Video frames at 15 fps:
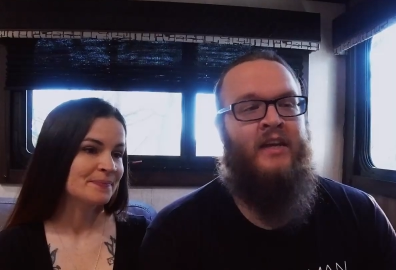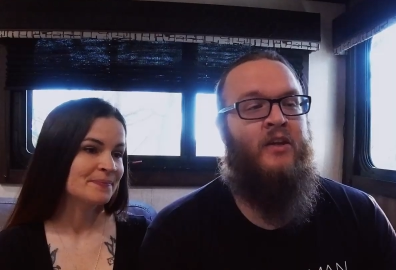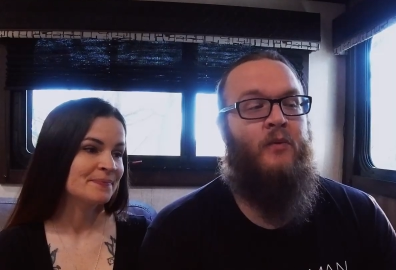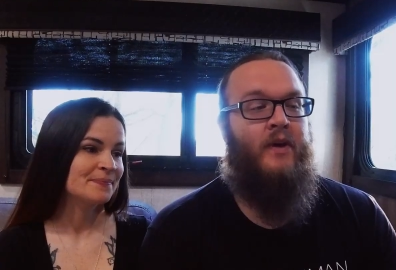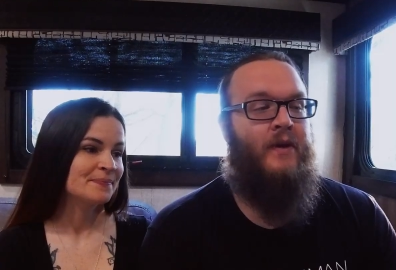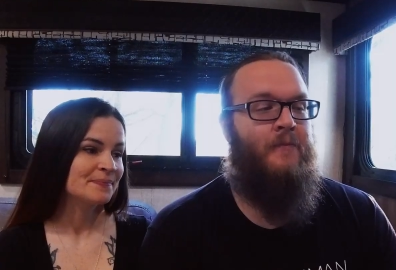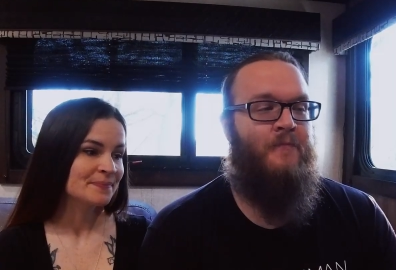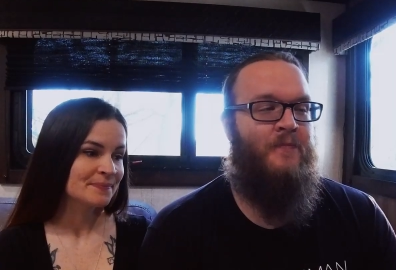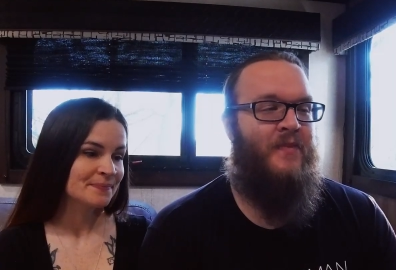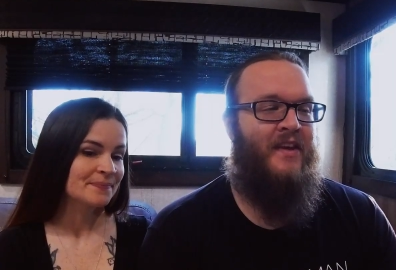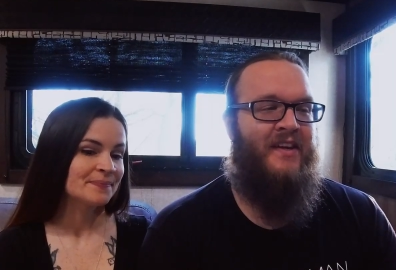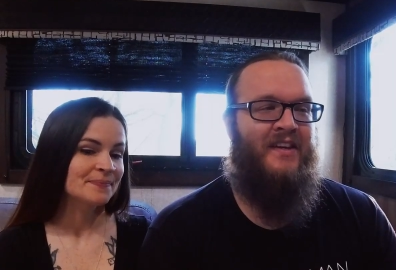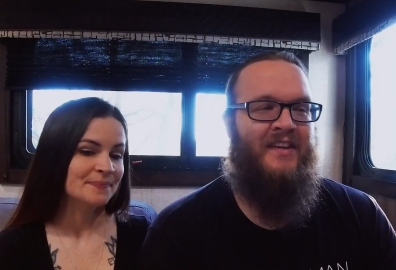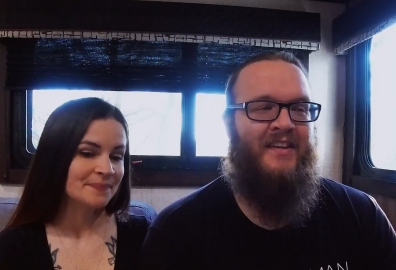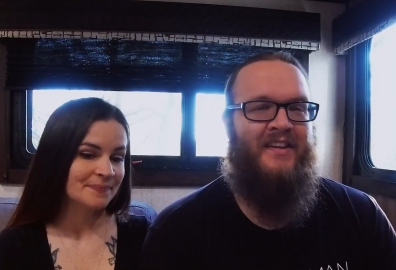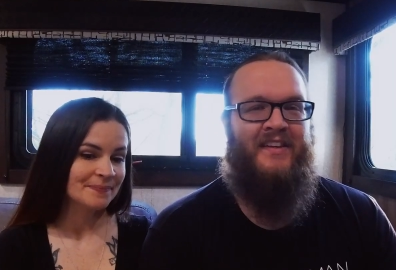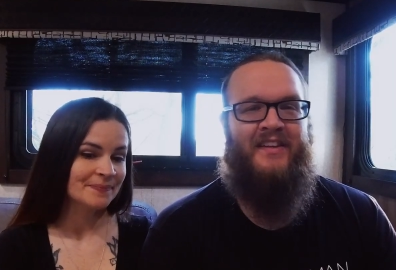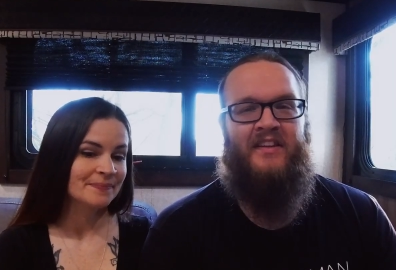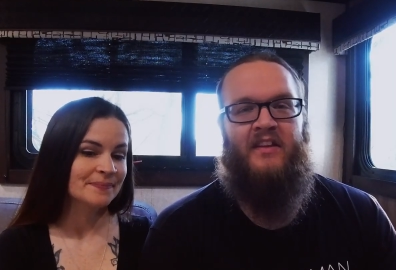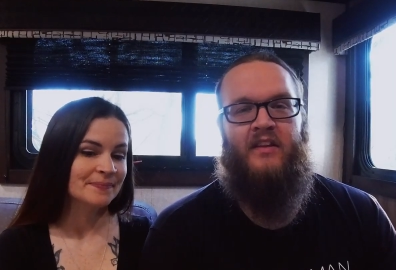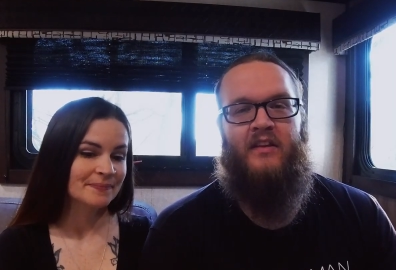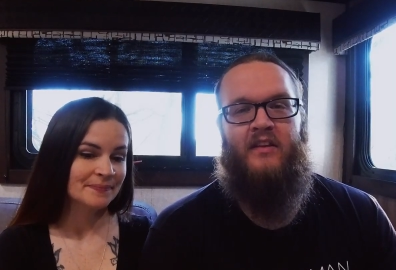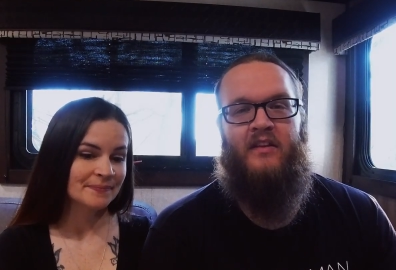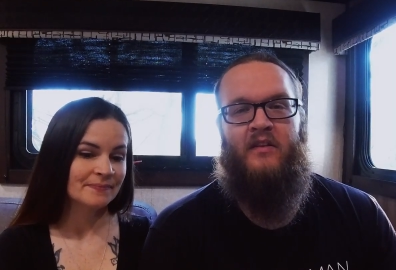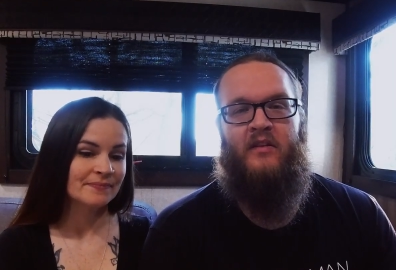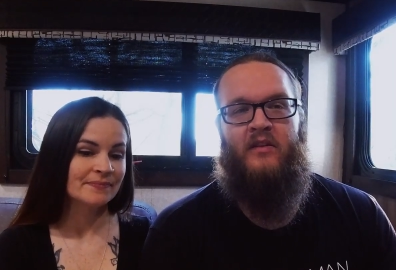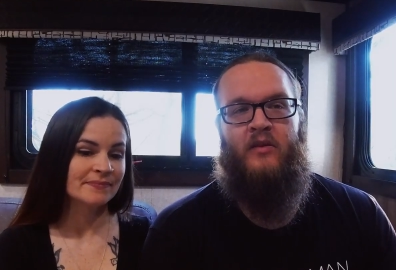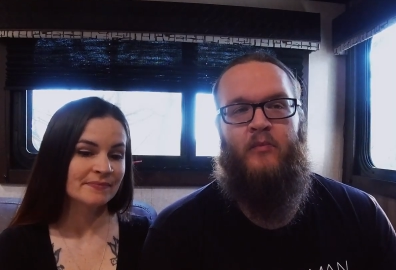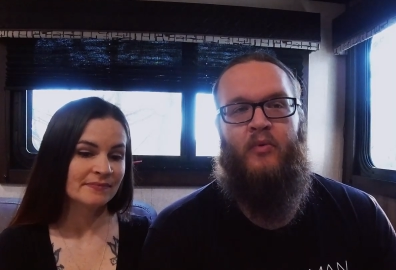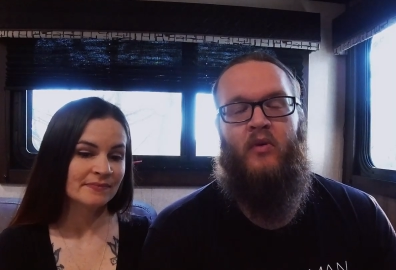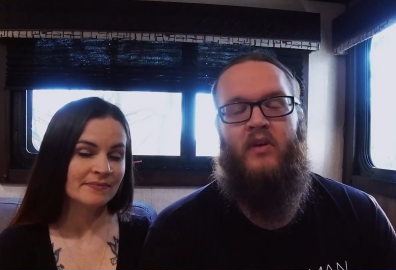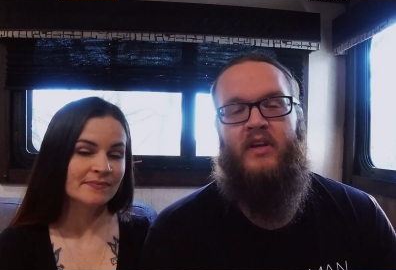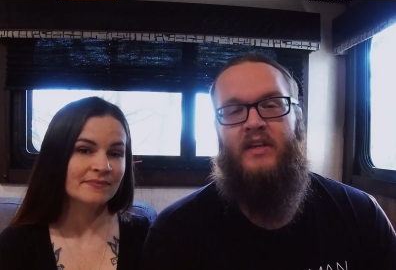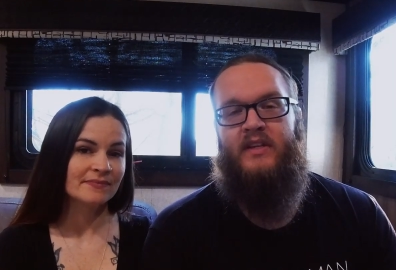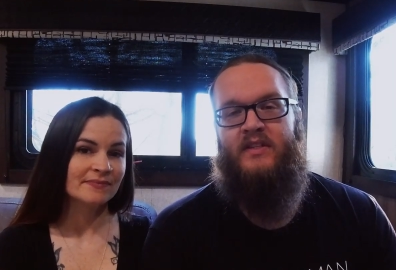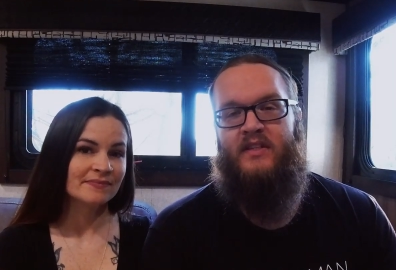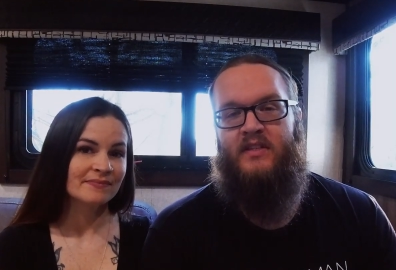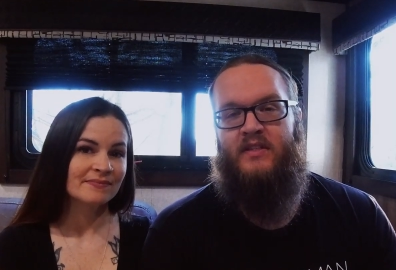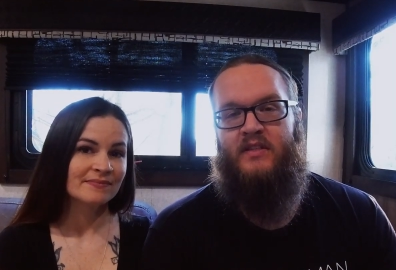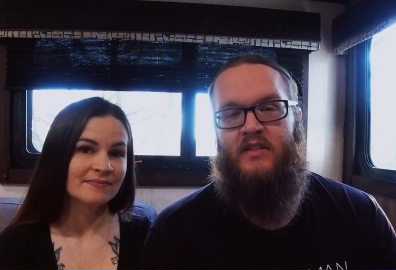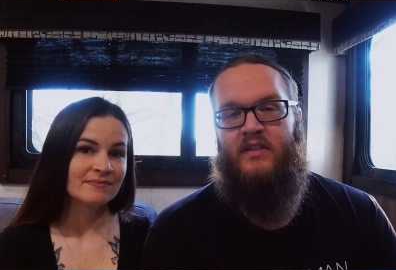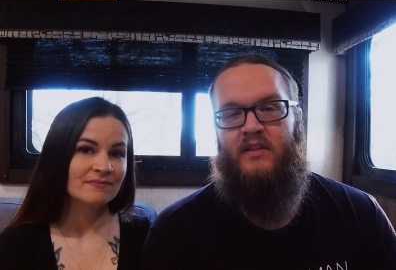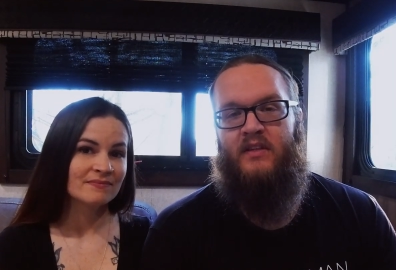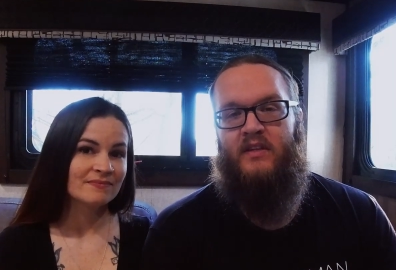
Speaker 1: anyway, uh, the point is, is,